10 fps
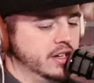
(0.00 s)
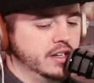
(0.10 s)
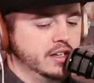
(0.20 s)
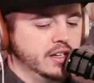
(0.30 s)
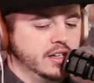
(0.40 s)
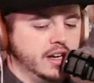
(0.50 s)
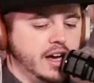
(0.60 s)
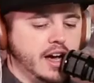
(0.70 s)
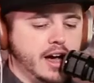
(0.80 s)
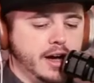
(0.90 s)
I like that.
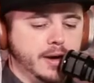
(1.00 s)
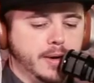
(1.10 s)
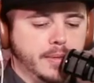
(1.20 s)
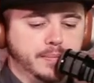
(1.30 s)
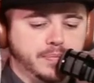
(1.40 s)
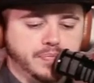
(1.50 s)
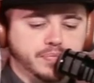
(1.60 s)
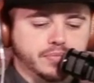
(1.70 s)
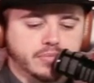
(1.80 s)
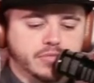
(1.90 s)
Um,
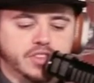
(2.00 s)
That's